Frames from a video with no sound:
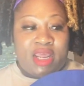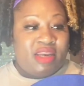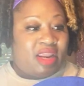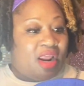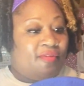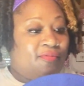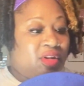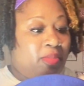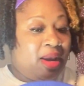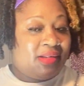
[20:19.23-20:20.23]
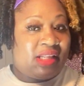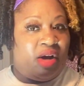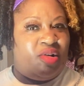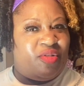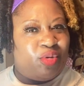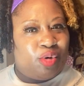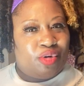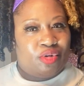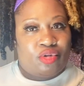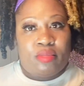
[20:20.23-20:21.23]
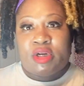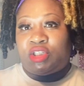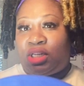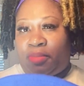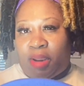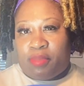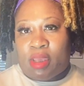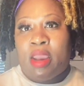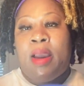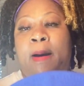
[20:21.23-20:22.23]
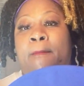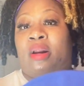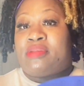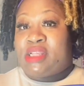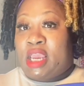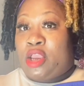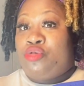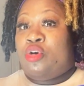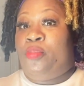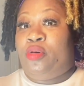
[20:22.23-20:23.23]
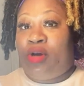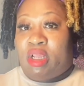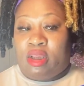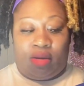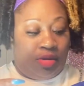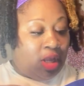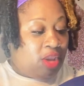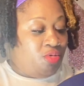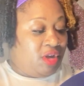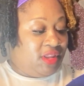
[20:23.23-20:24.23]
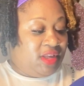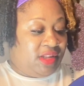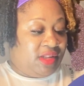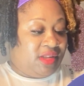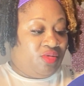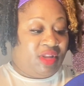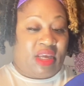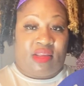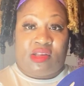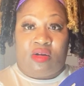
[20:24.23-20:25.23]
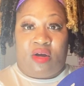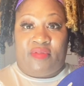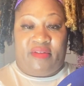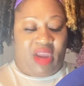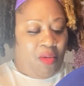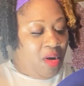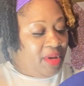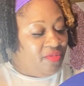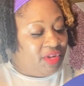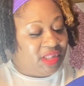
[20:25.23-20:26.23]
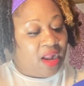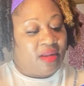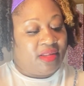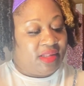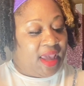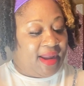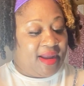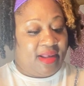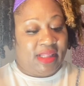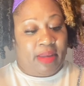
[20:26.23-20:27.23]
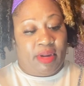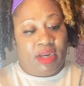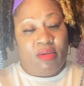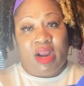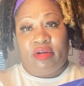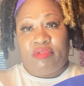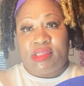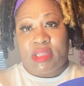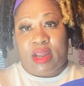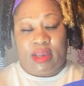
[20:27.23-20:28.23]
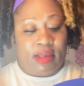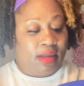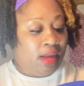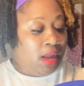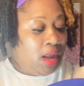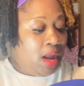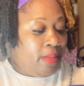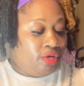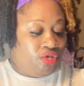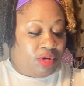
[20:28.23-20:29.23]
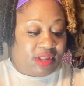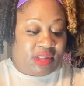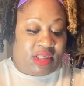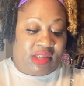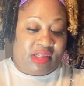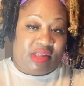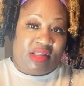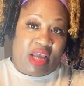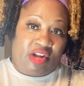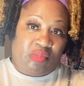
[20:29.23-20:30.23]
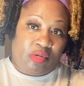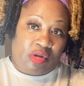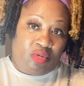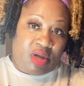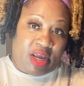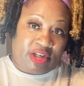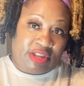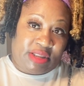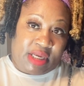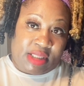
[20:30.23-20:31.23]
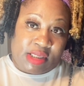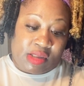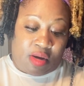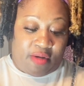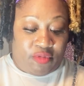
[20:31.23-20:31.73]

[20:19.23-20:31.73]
Now, if somebody say, "Oh, the fedora doing too much," and it might be, but I'm saying you could put it, and you could. You could take this off. Now, if y'all want me to restock this hat, guys, let me know. I could restock it. But you could. This is detachable, so you can actually take this off.